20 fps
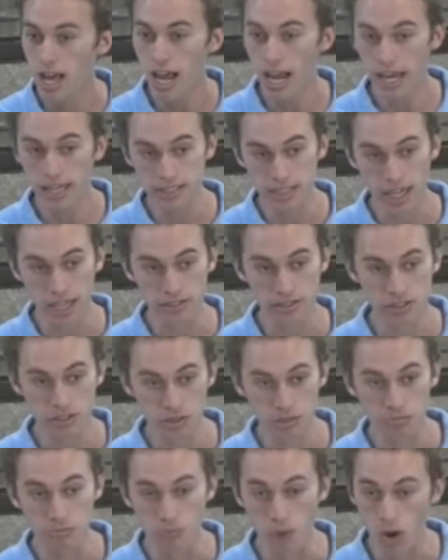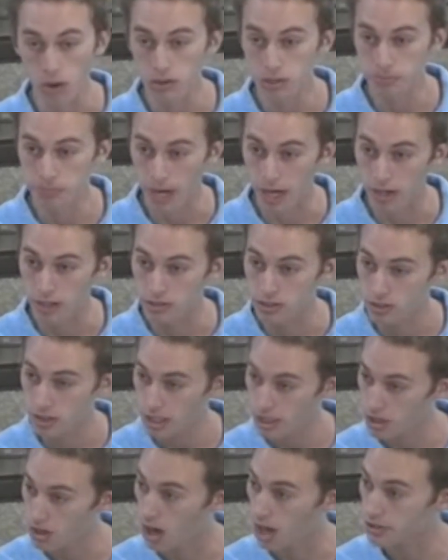as I assume most parents
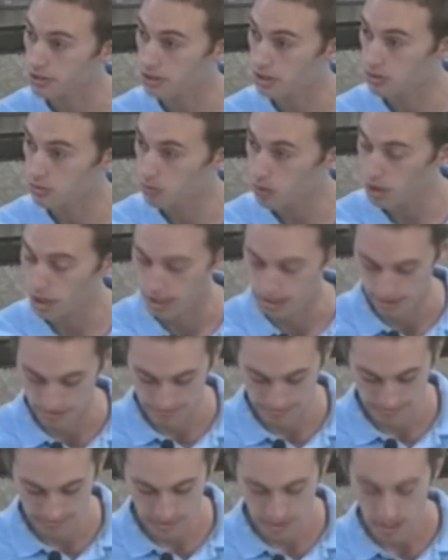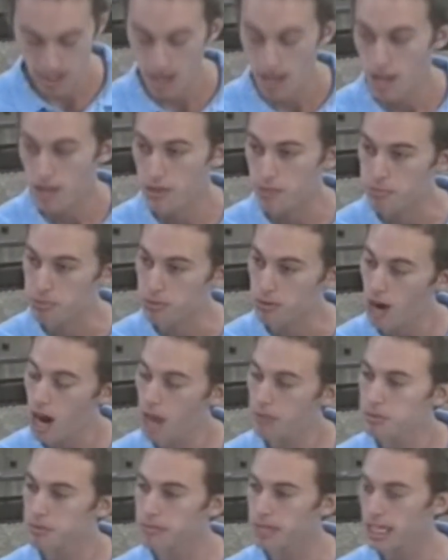in Austin would. The
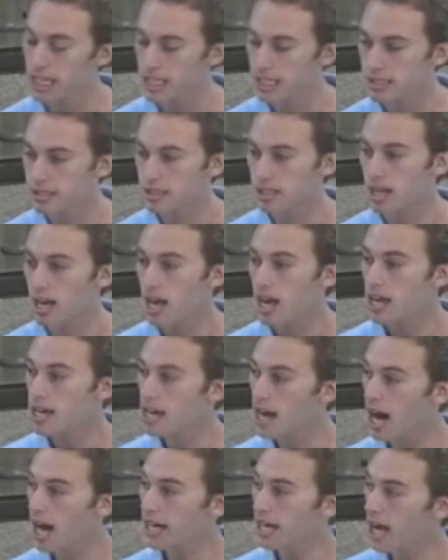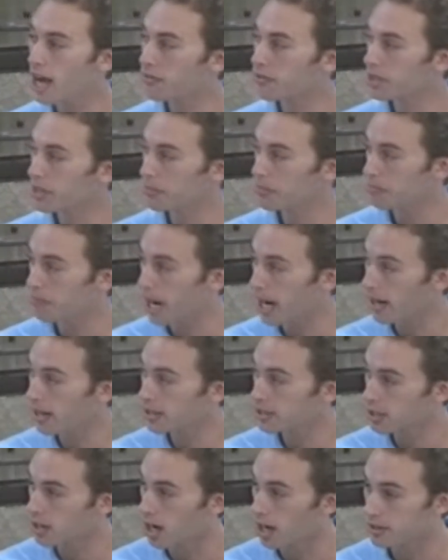problem is, not every
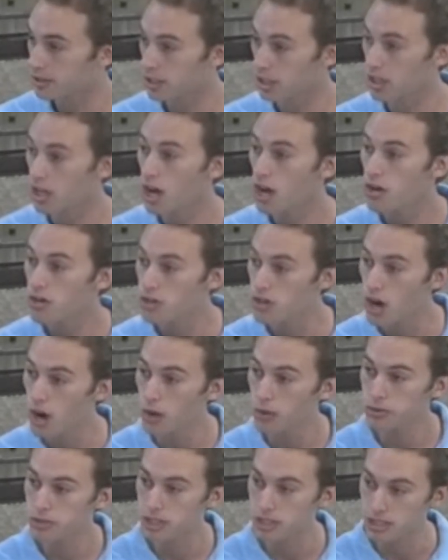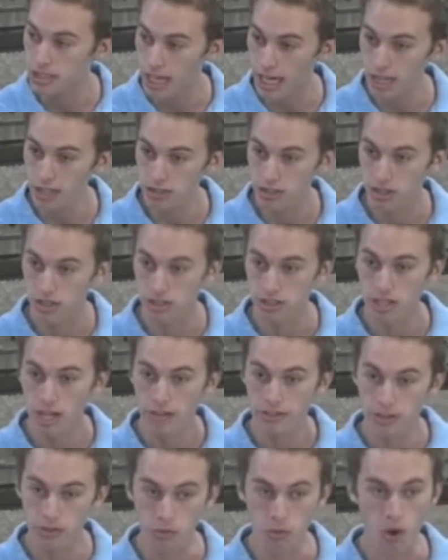parent in Austin knows the dangers
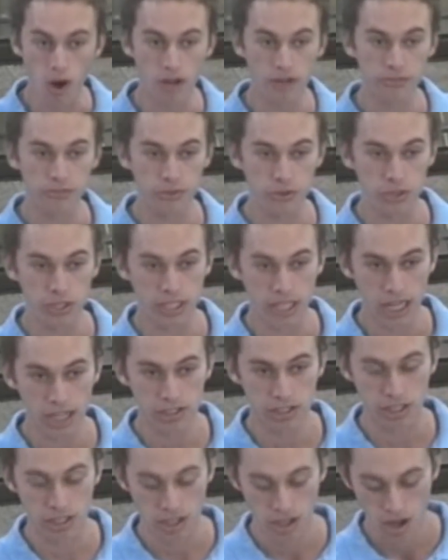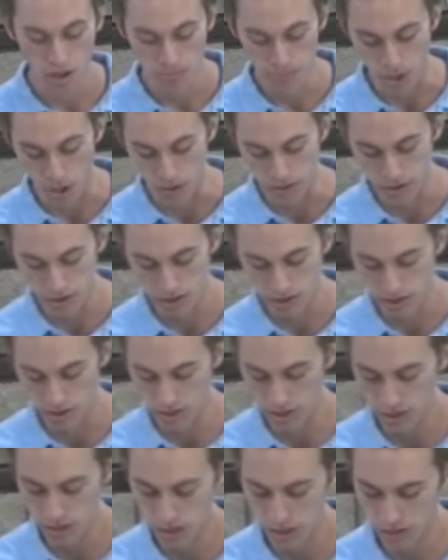that water fluoridation poses to
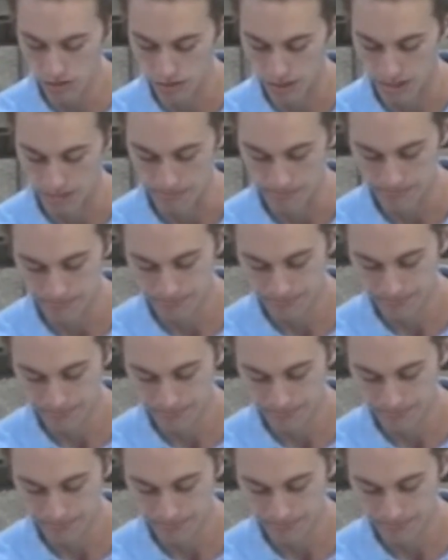their children.